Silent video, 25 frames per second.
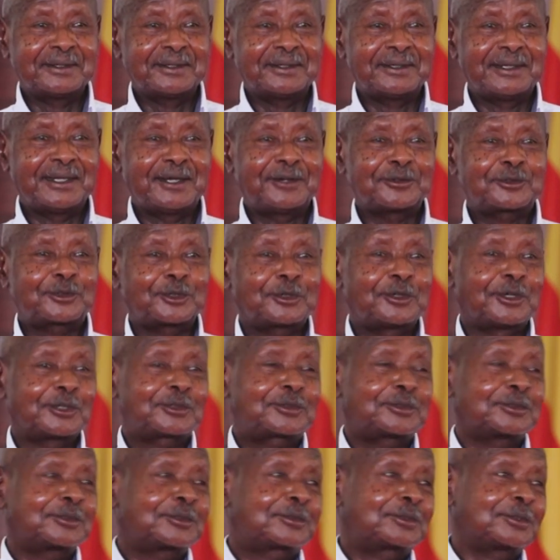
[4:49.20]
Now to go,
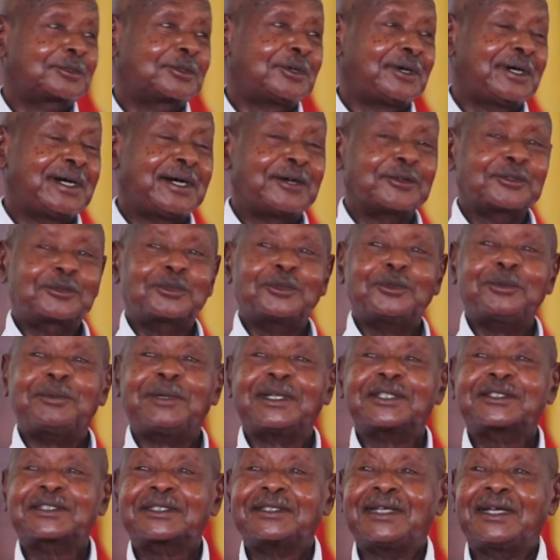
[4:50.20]
to, to go out, we
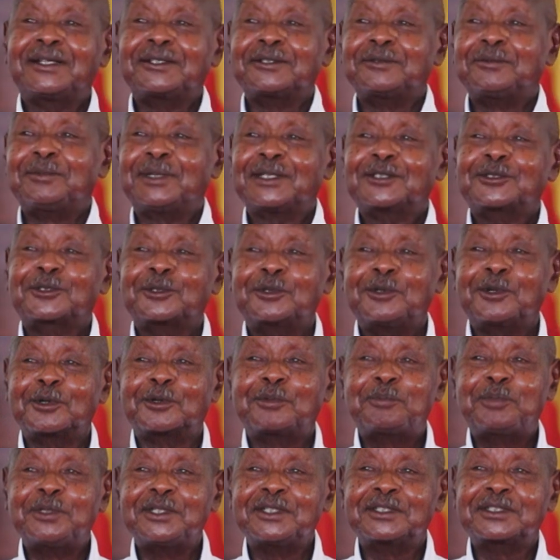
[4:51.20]
must, uh, we must
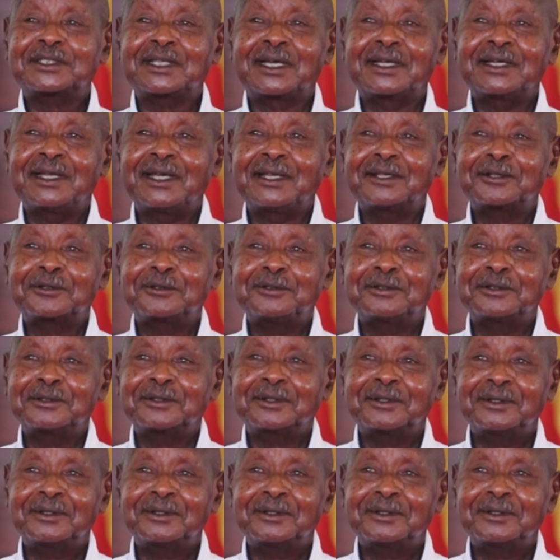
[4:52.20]
knock. Please, can I go?